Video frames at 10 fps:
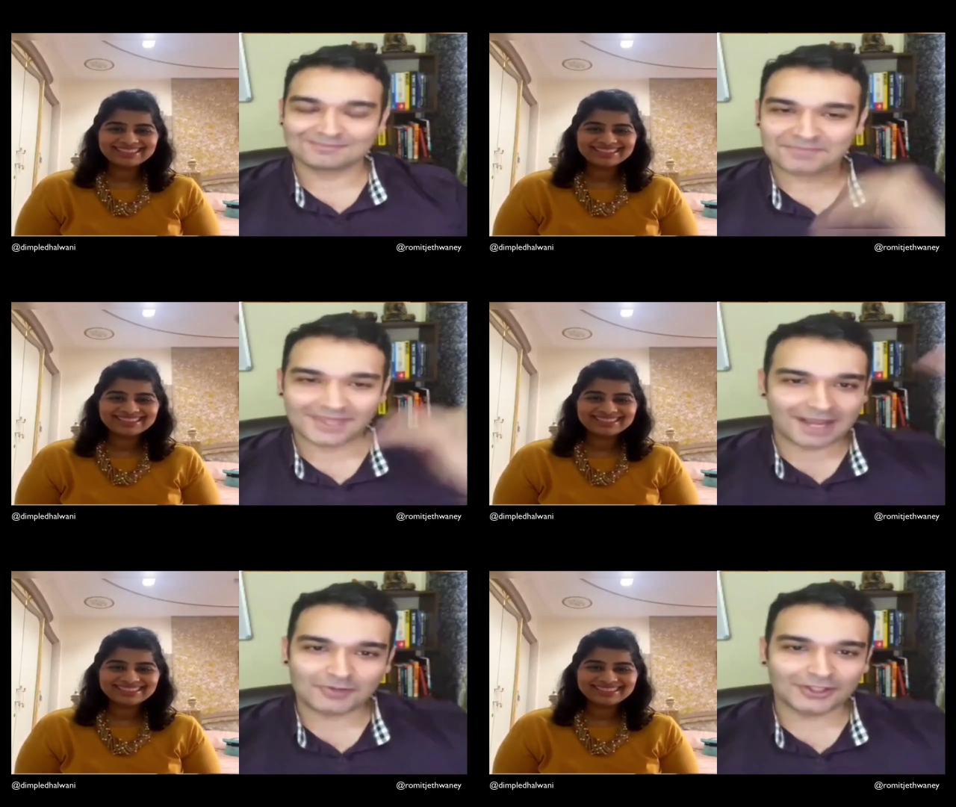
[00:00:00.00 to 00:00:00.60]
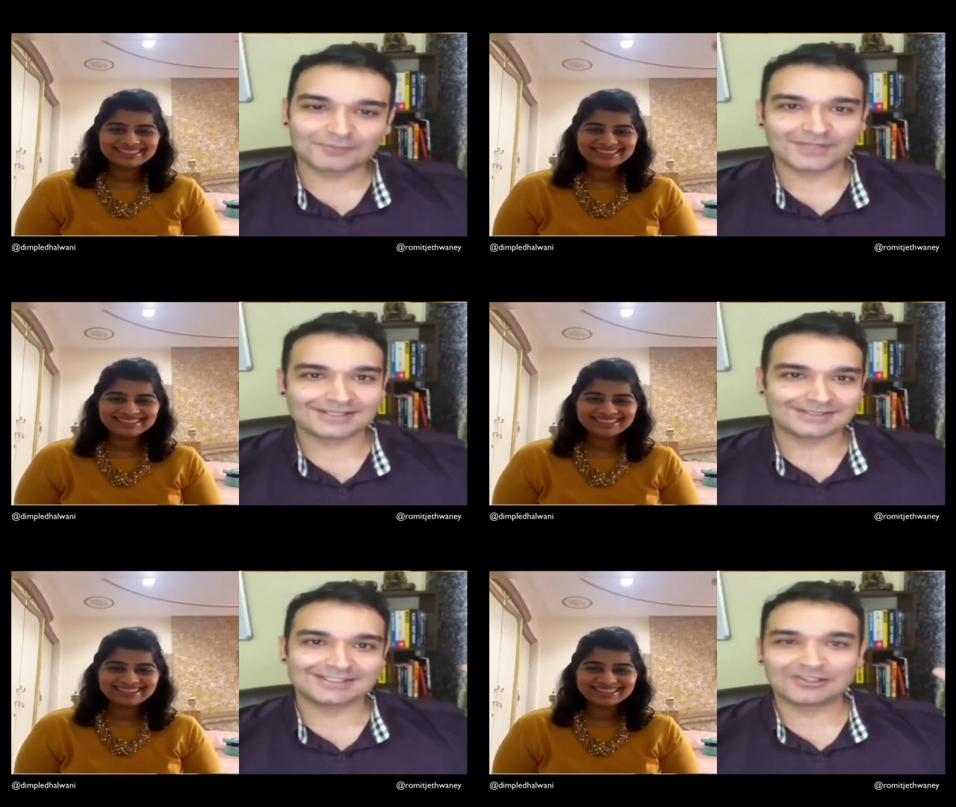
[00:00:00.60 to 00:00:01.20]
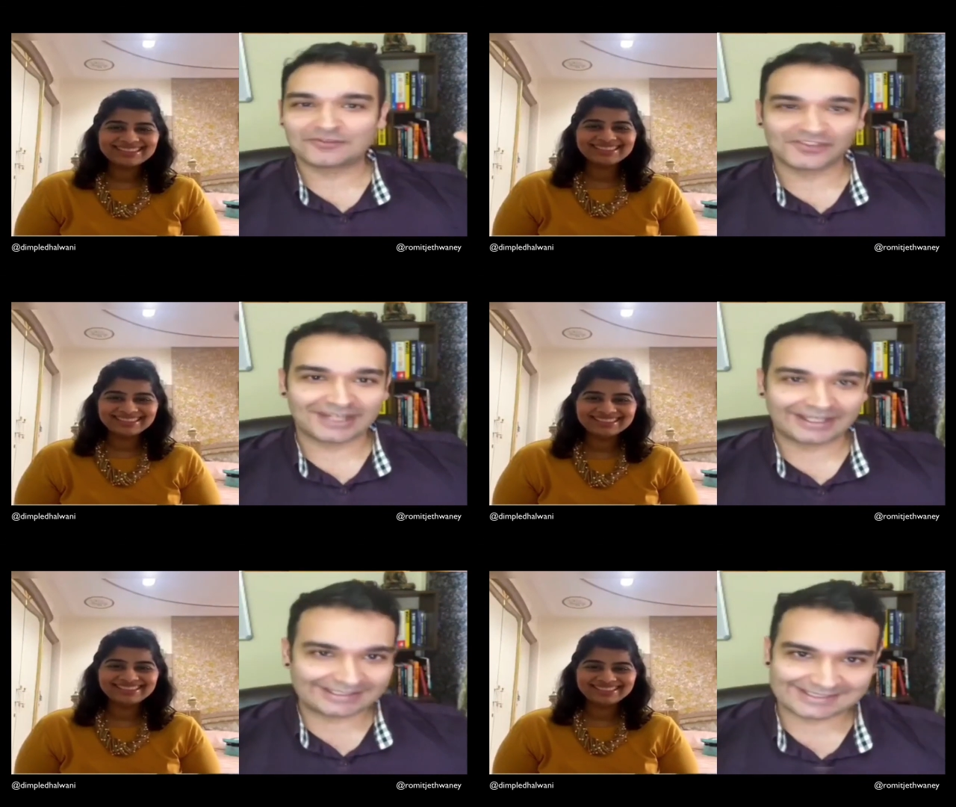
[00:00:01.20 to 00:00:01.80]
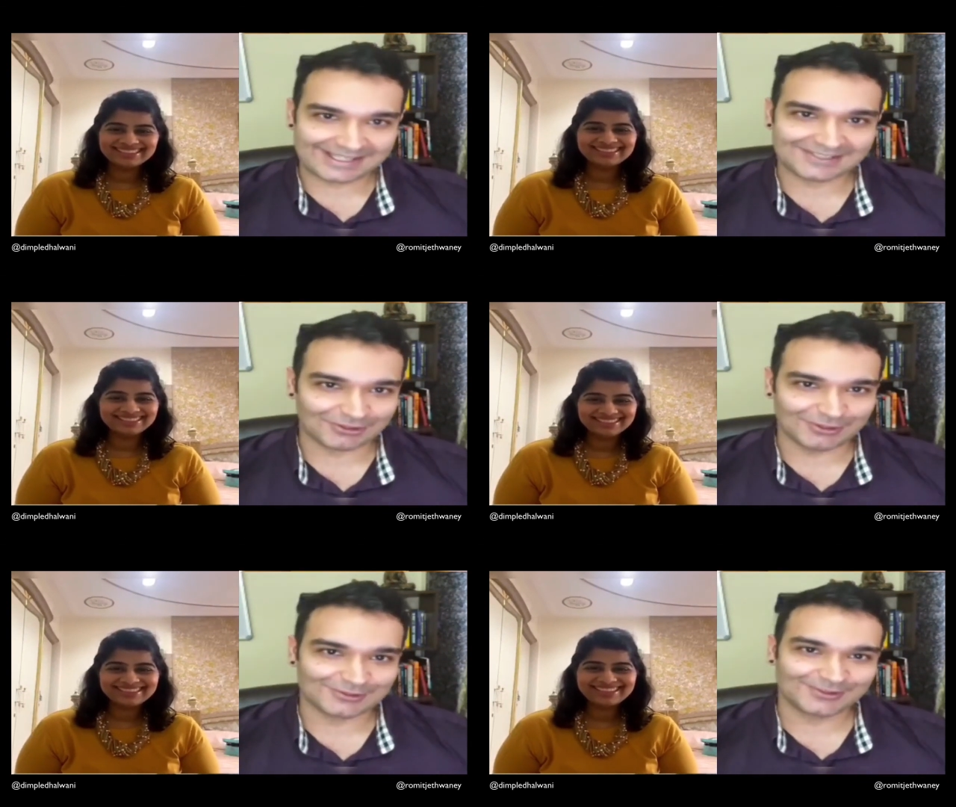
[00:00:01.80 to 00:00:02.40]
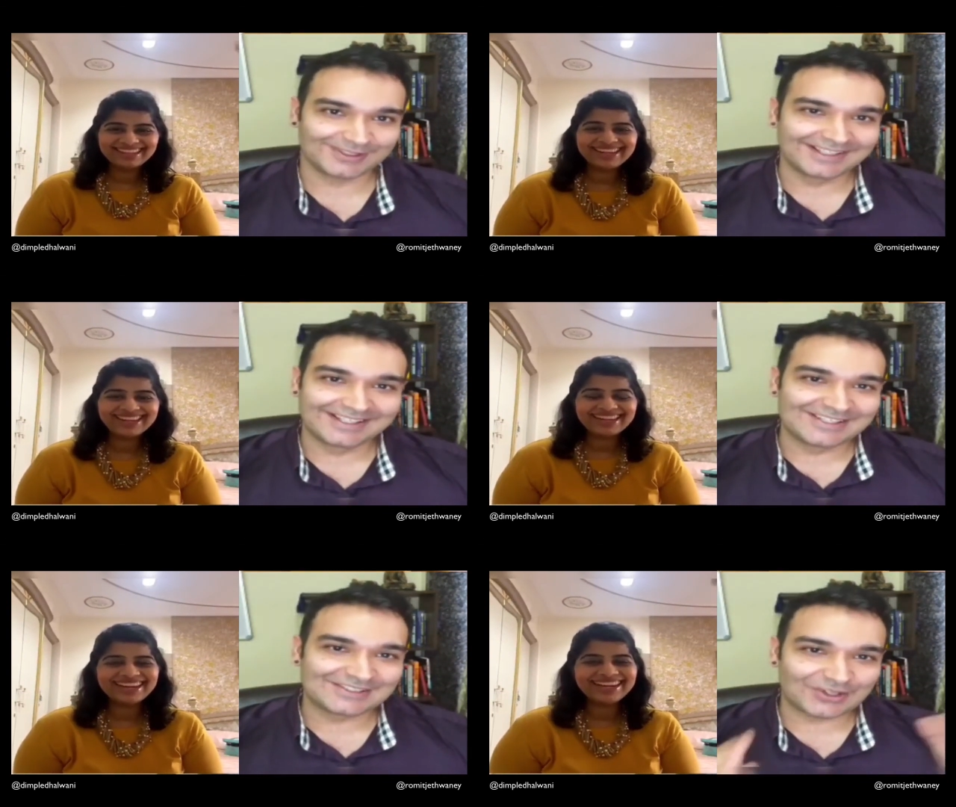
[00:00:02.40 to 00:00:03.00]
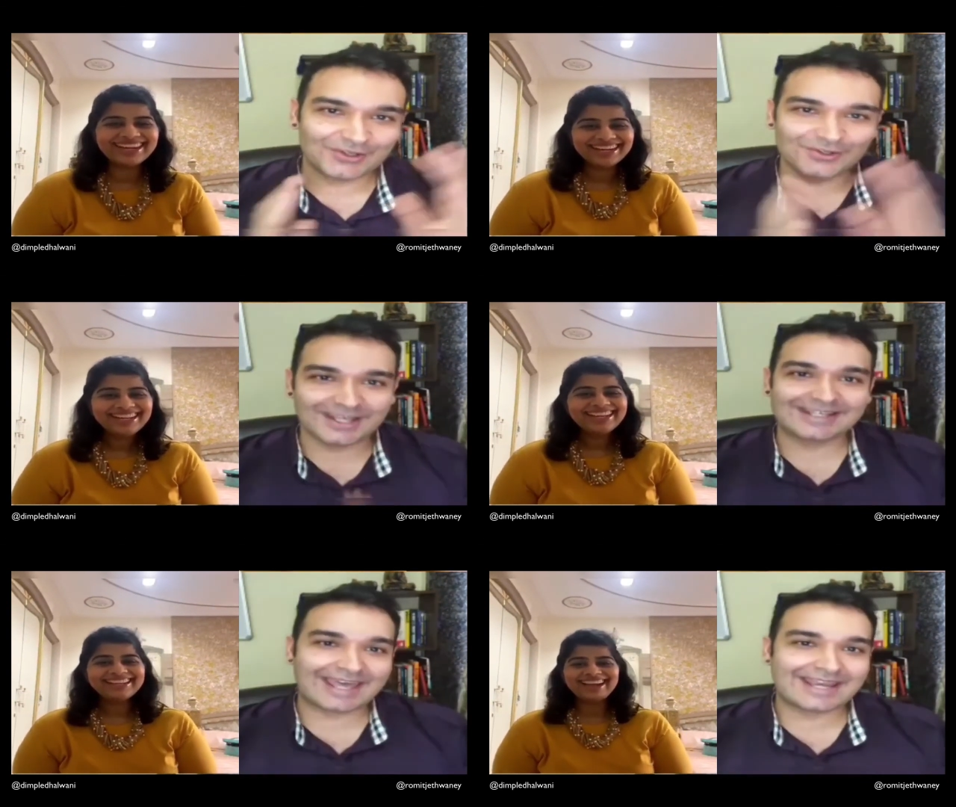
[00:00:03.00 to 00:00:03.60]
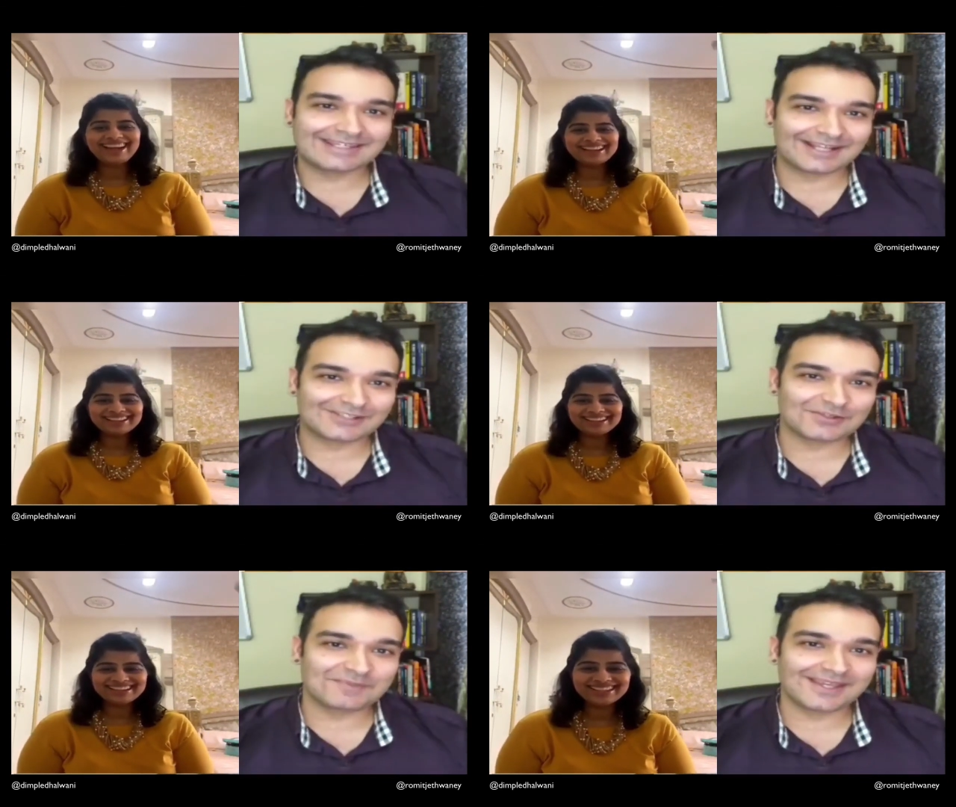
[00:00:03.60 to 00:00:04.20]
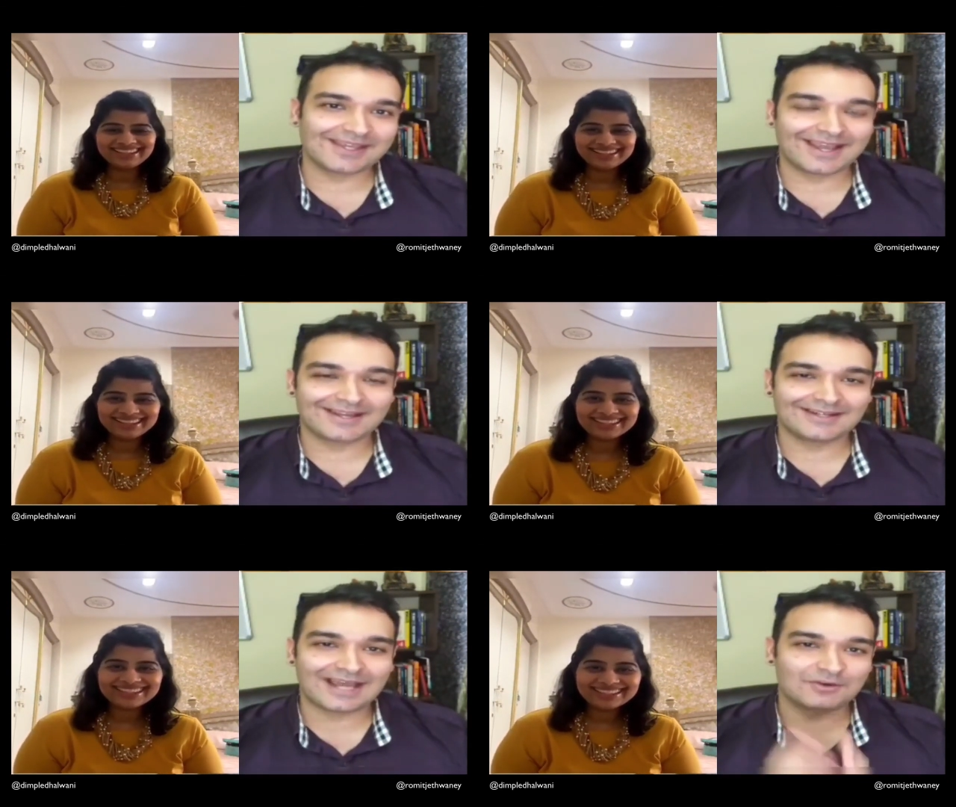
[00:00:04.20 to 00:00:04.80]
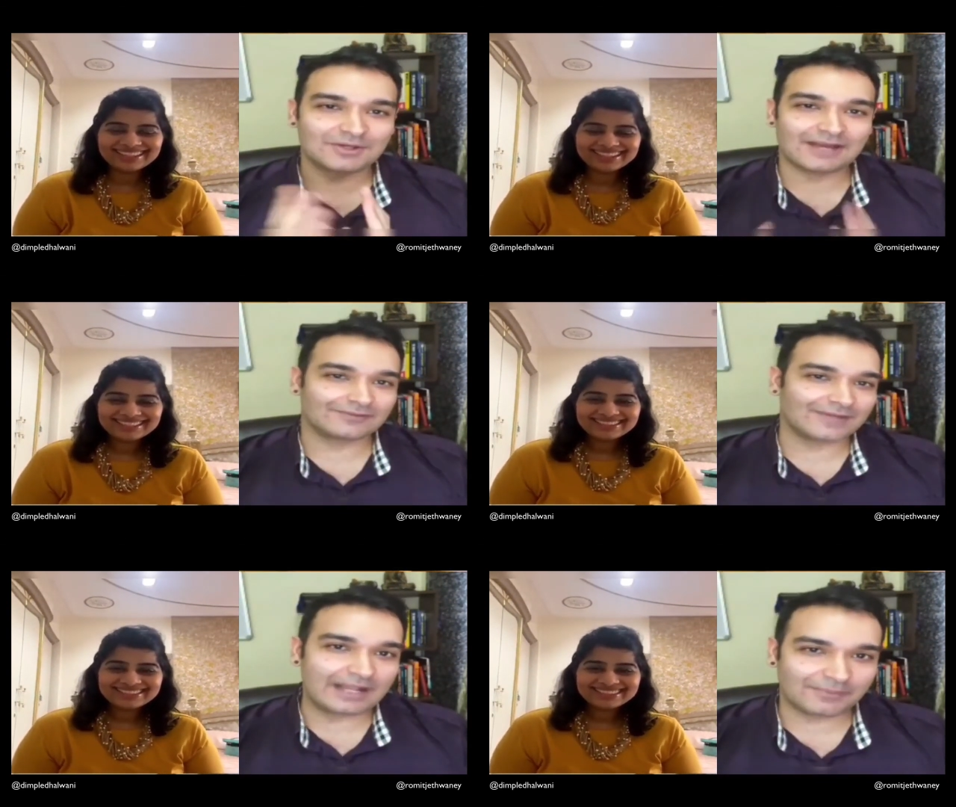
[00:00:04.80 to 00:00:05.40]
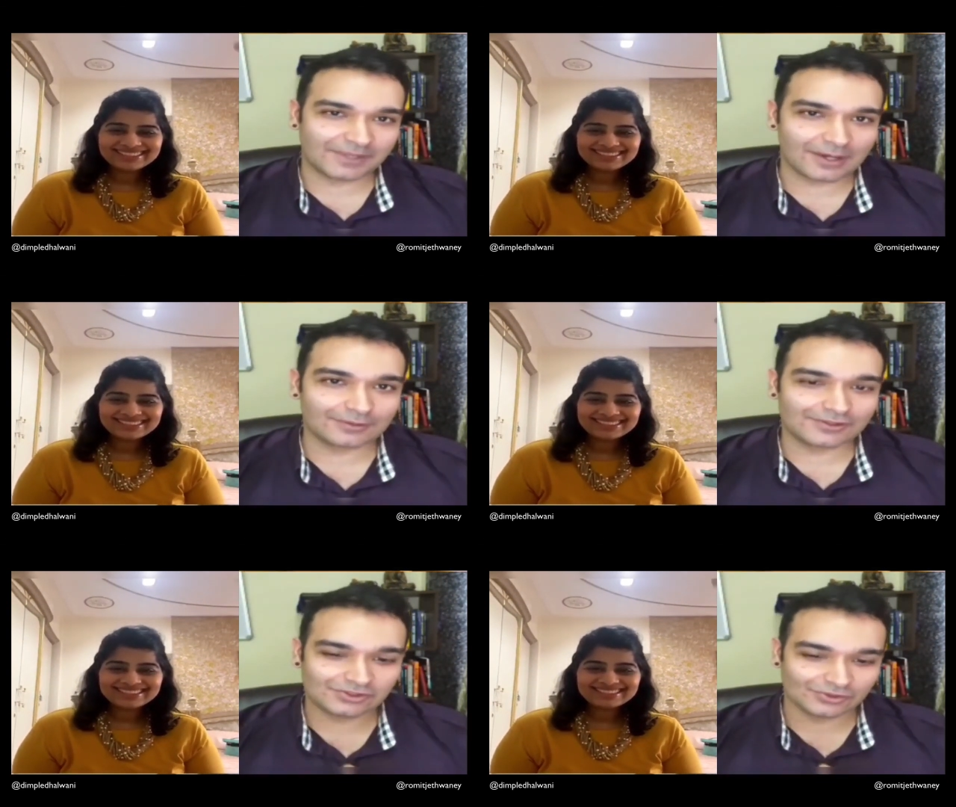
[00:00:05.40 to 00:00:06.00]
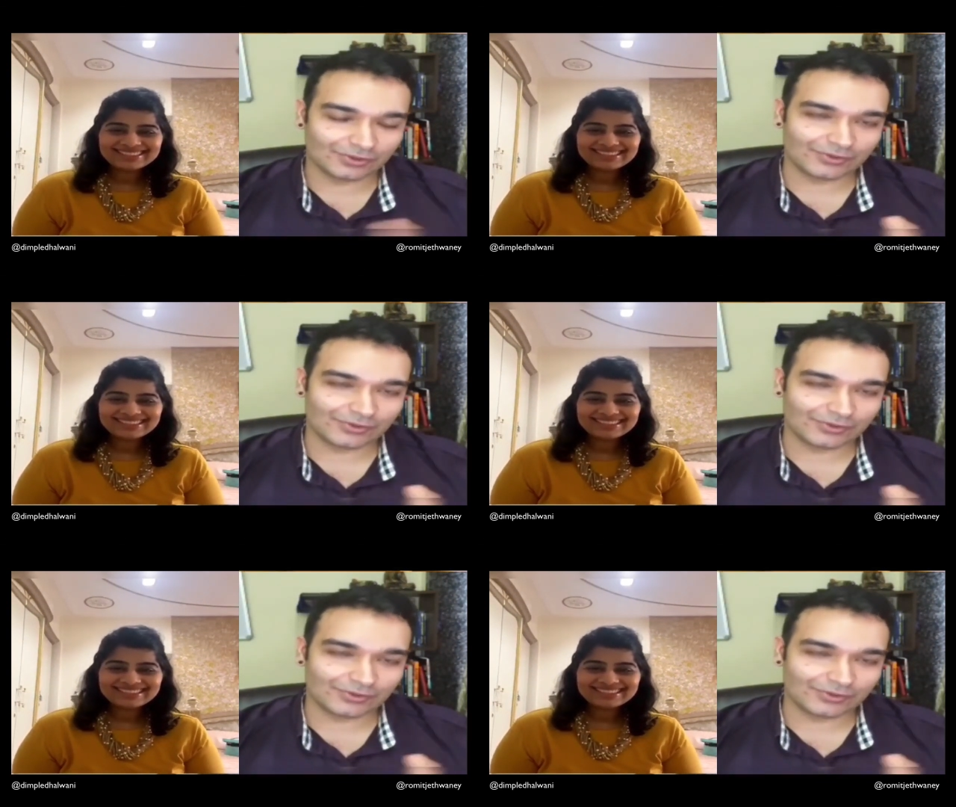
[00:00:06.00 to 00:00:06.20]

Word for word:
Speaker 1: I'm not the president of the United States also so you can get in touch with me and I would love to help you out, show you the